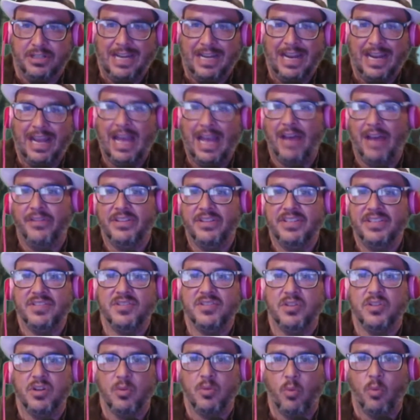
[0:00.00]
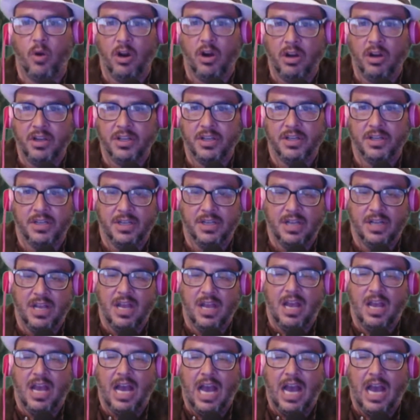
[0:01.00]
Now, how this is going to work,
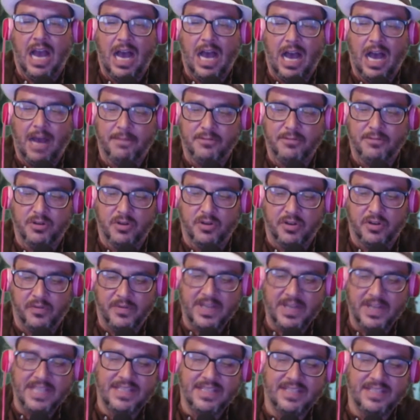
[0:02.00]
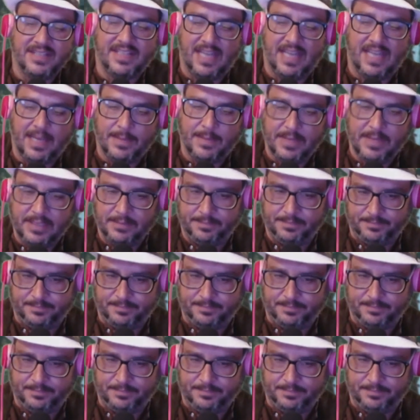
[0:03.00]
I'm going to read the segment,